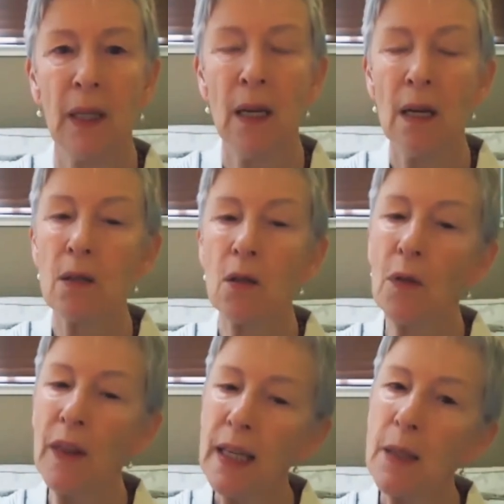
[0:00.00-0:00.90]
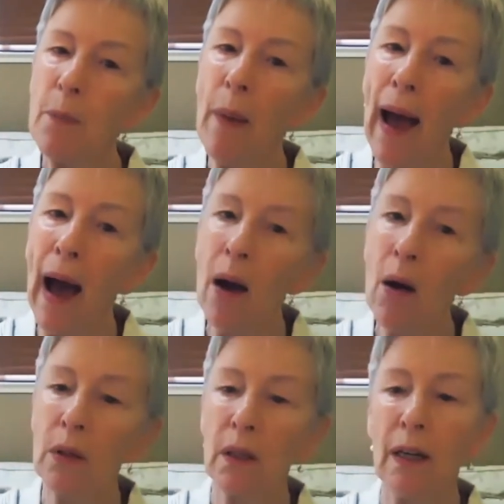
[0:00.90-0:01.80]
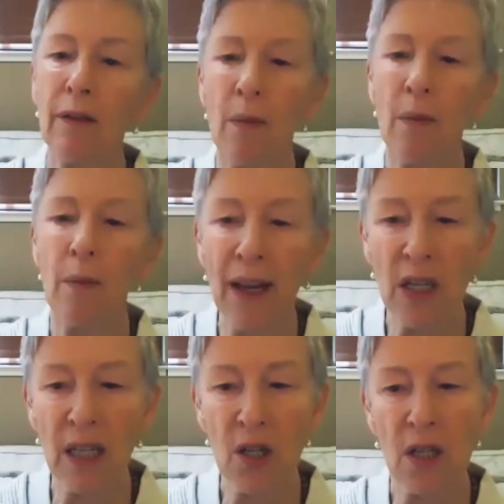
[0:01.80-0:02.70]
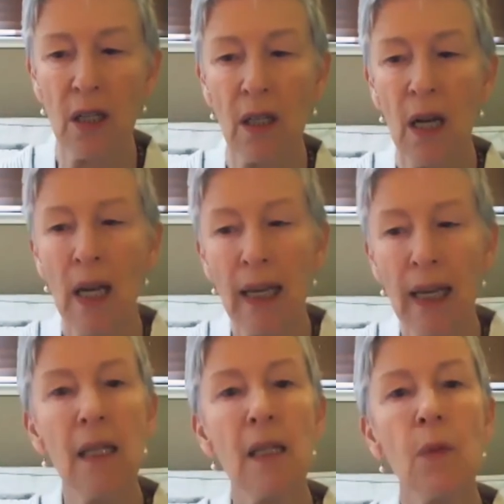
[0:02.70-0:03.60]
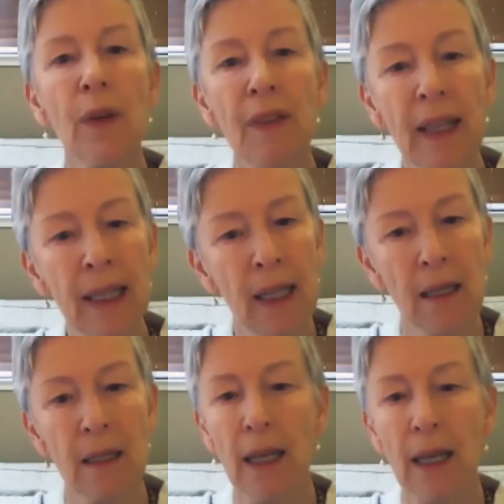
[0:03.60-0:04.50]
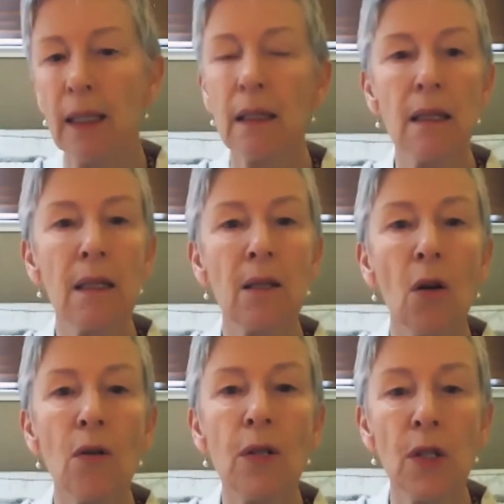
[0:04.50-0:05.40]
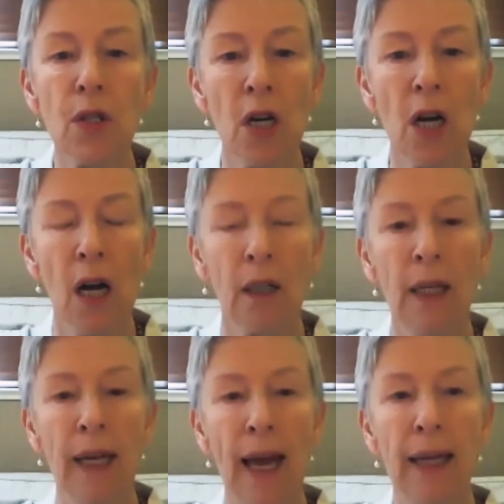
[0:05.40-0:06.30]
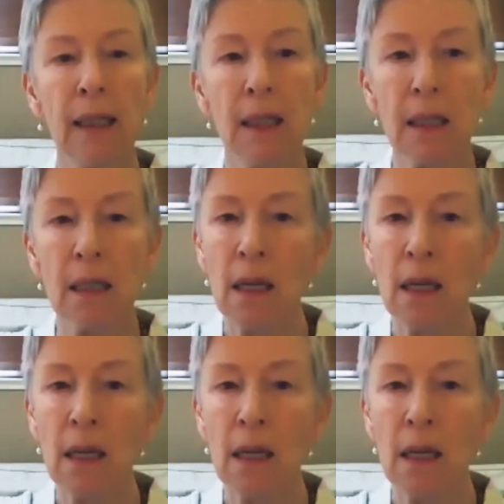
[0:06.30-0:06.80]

So this power of imagination is within us, and it is so strong, and it is